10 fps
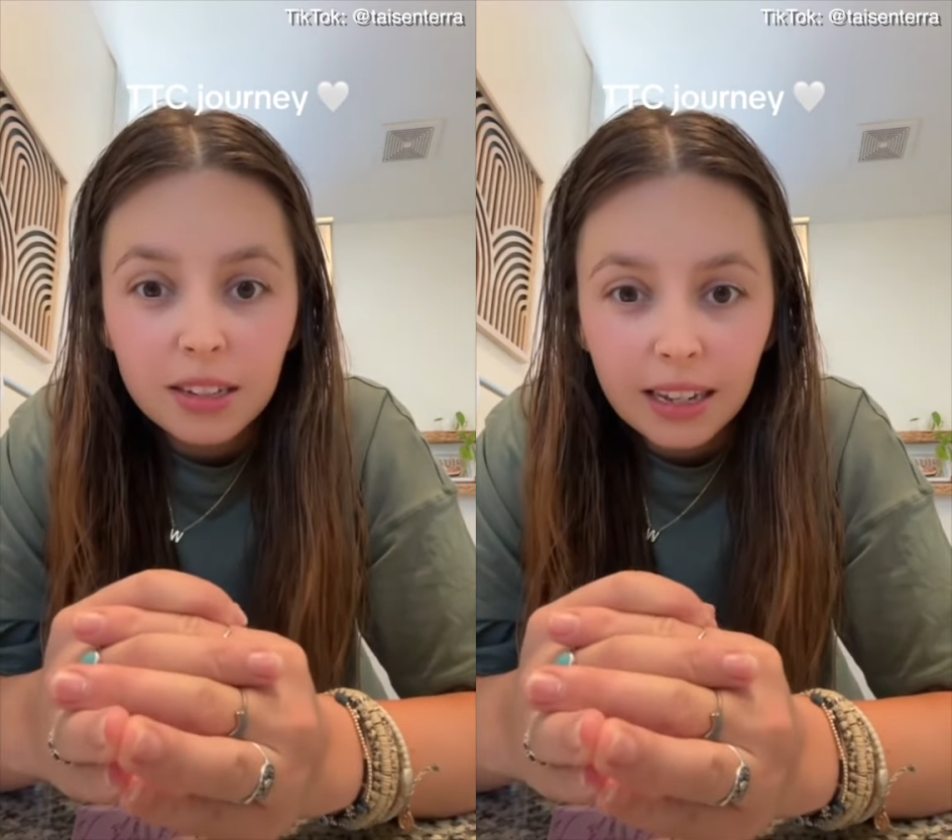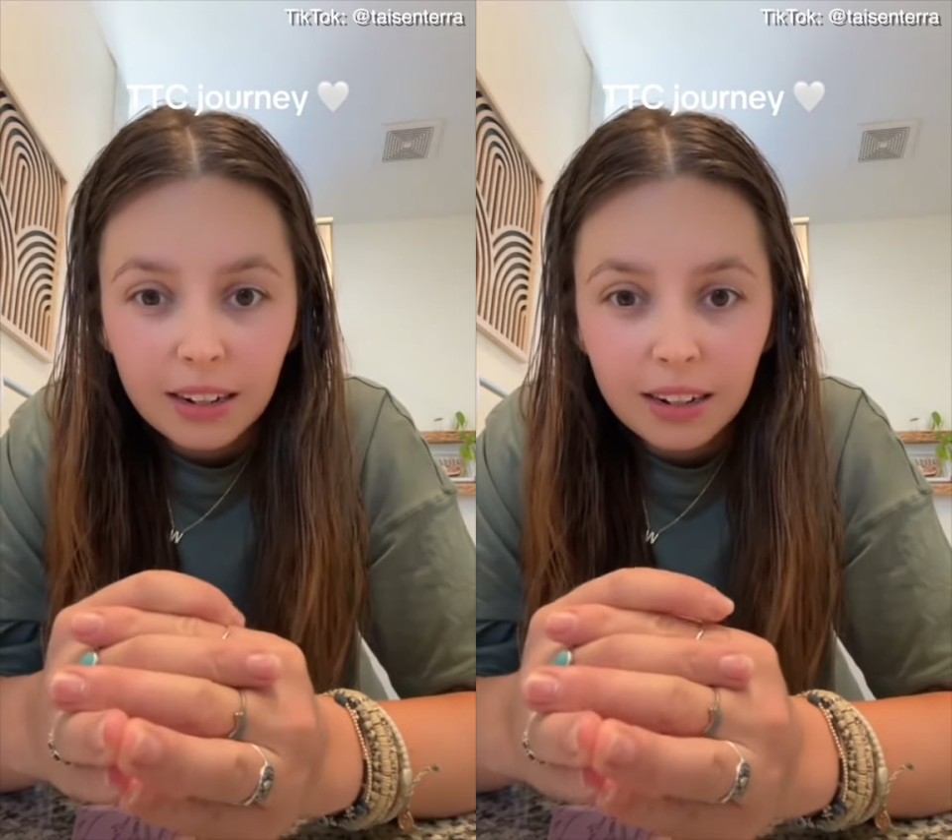
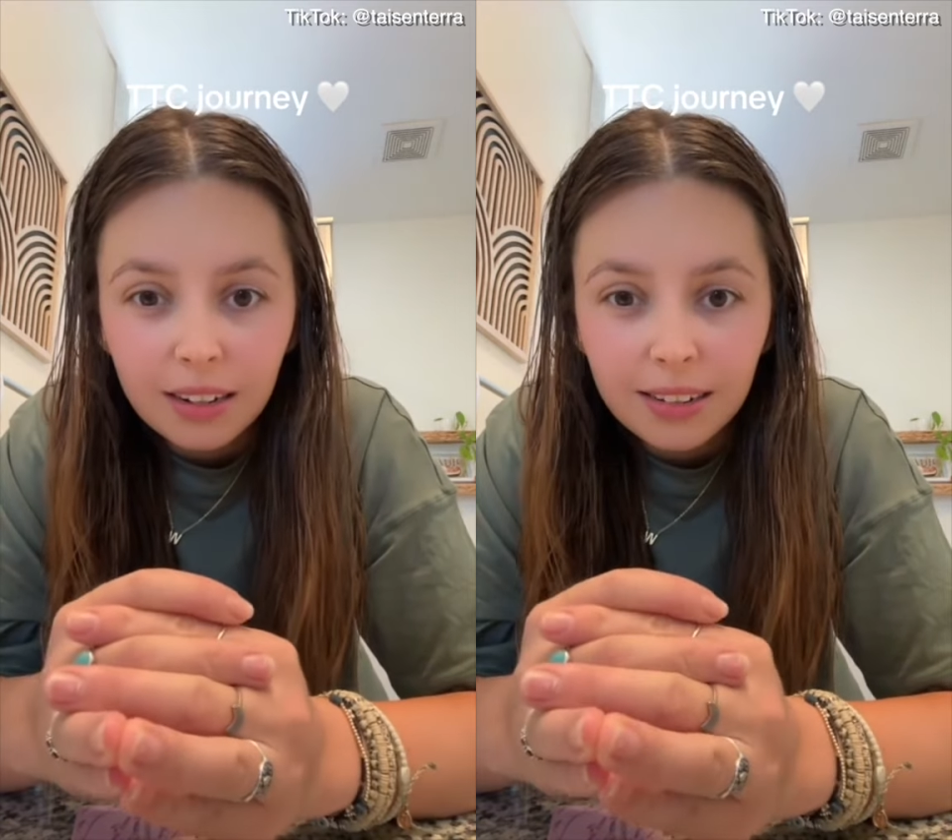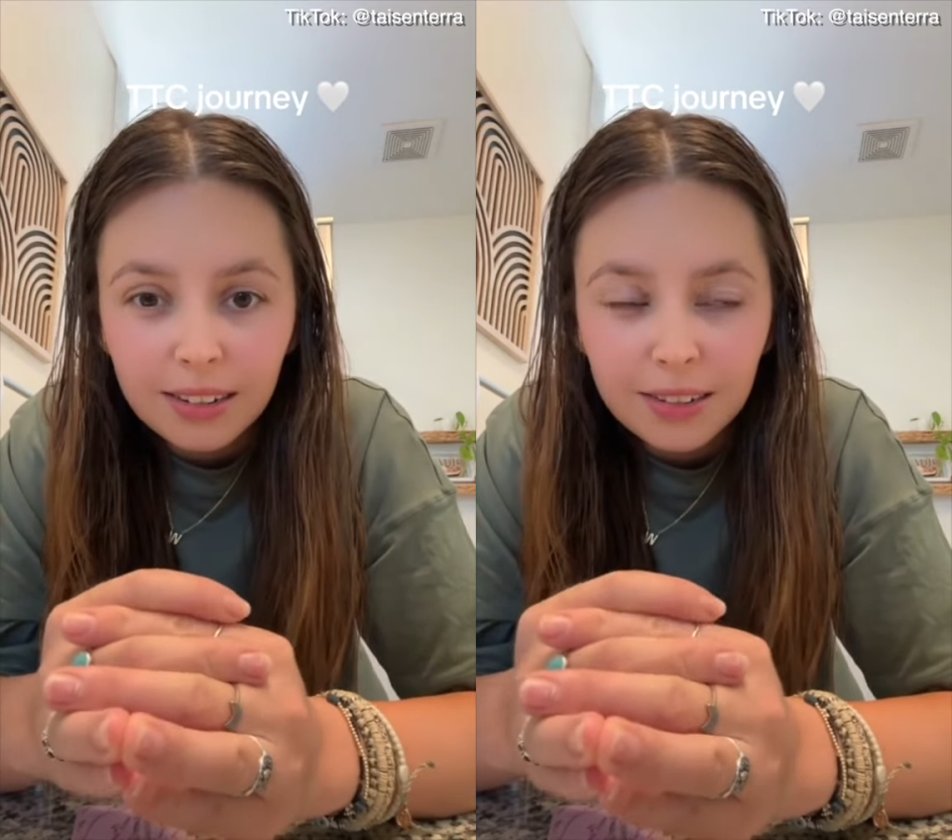later
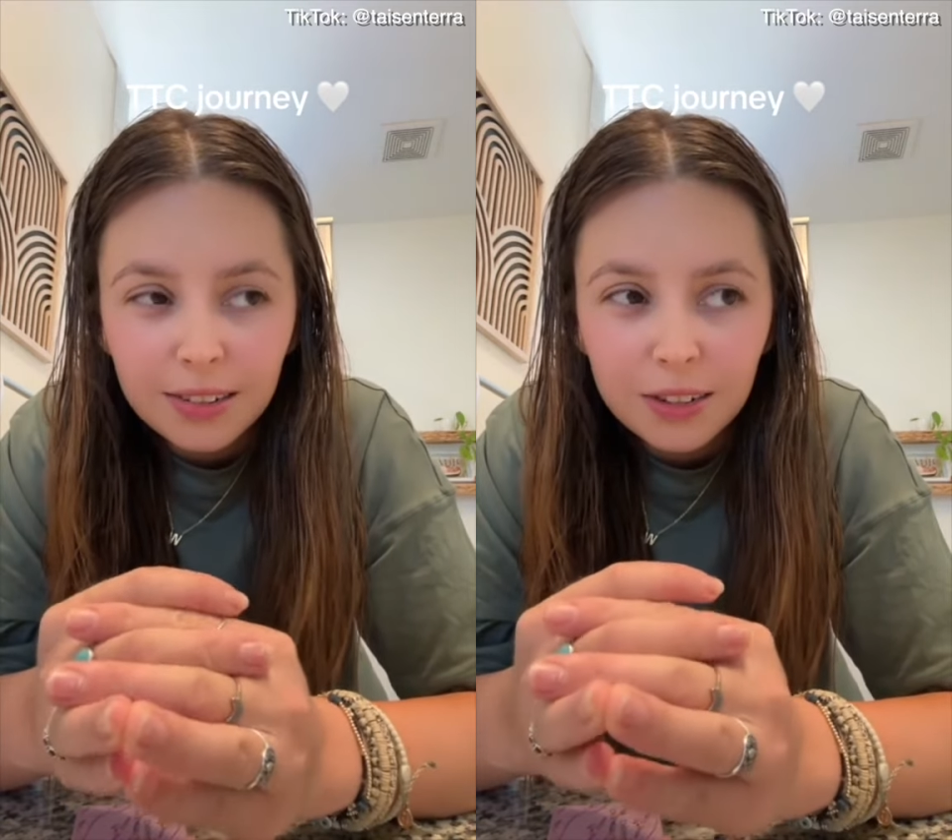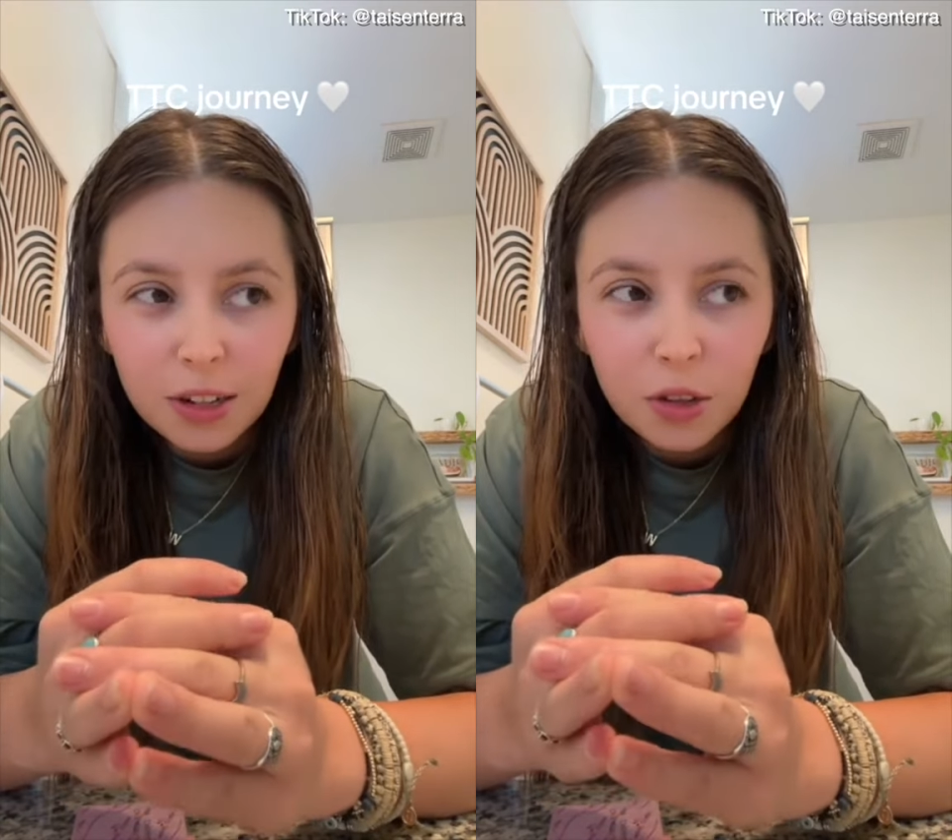
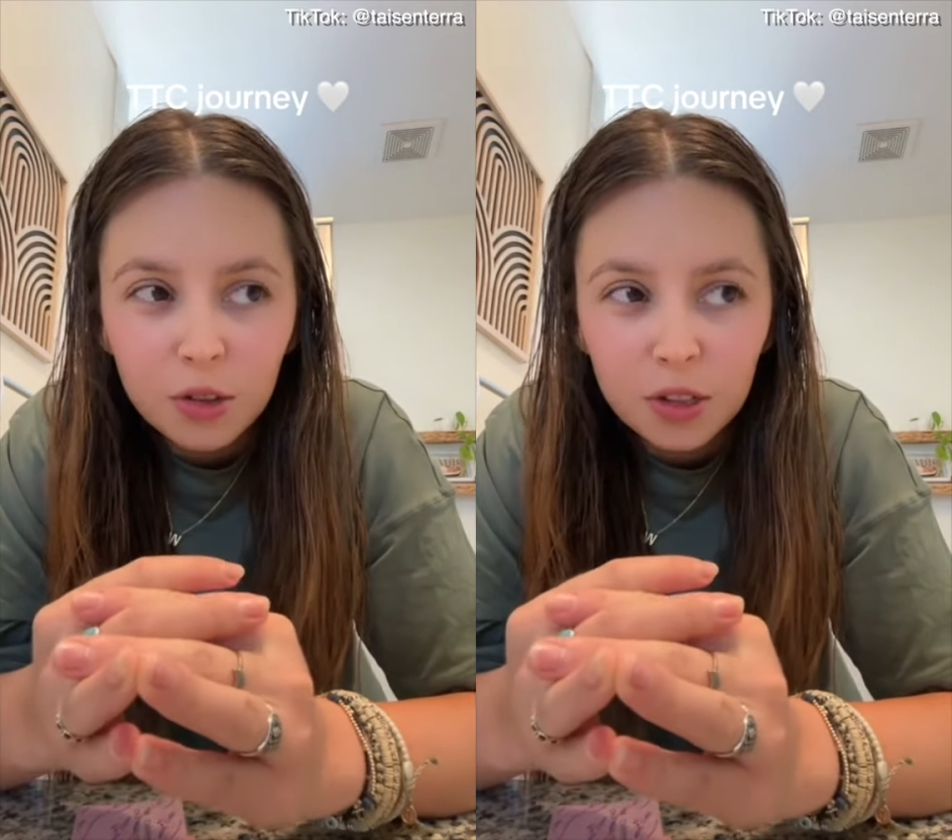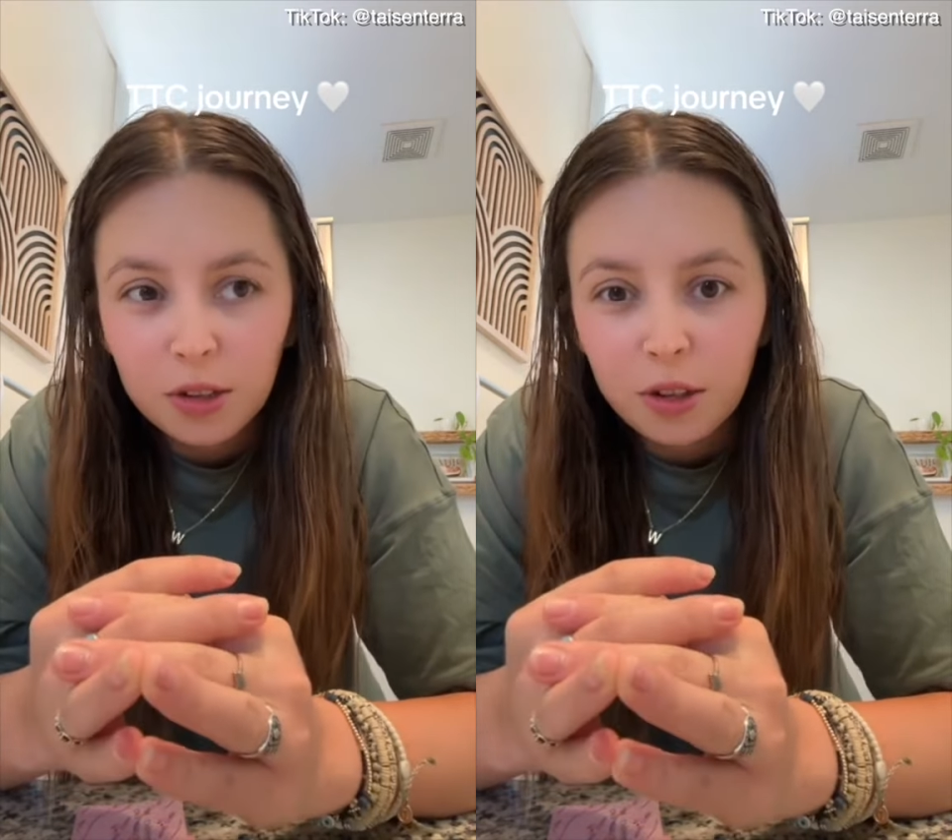to
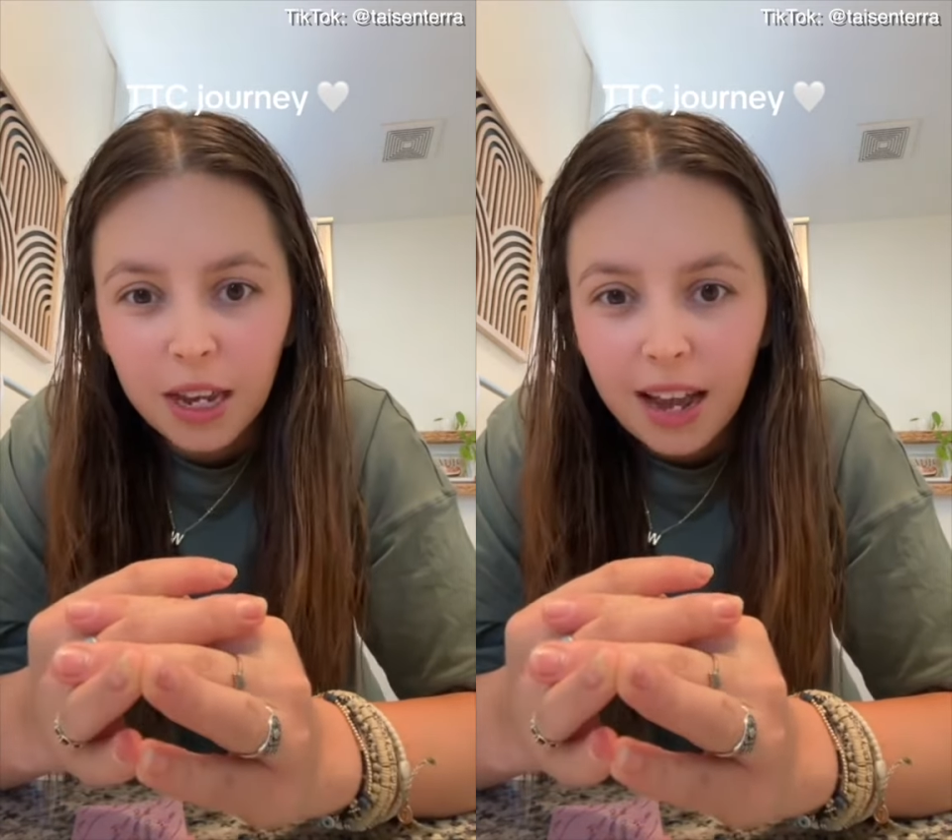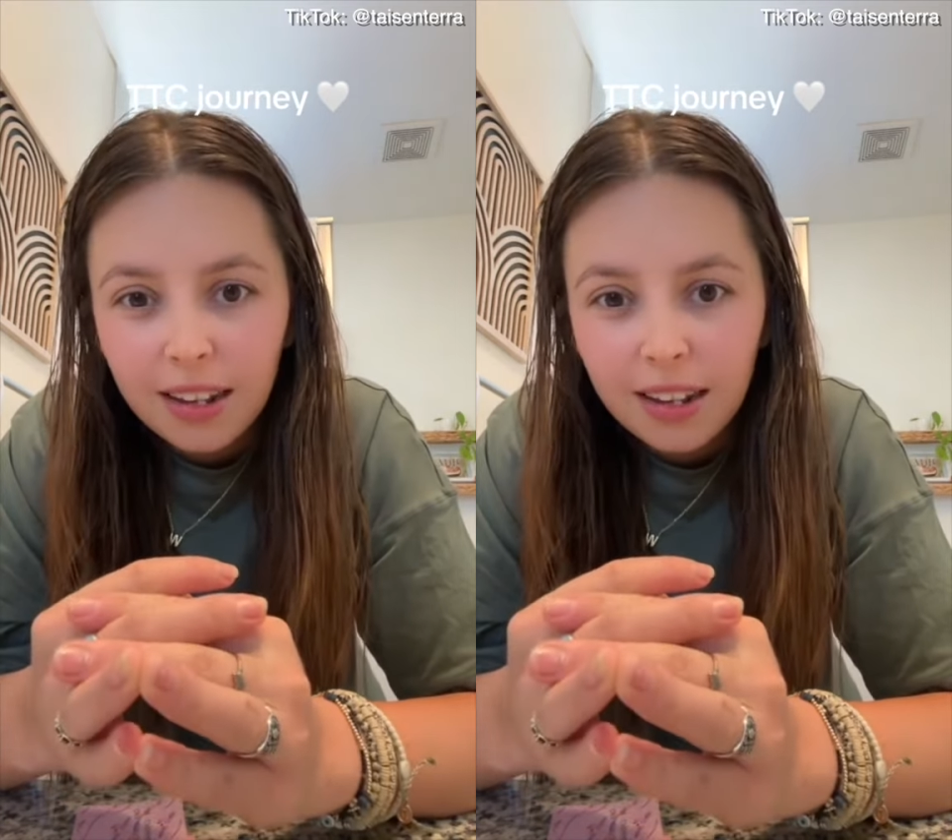just look at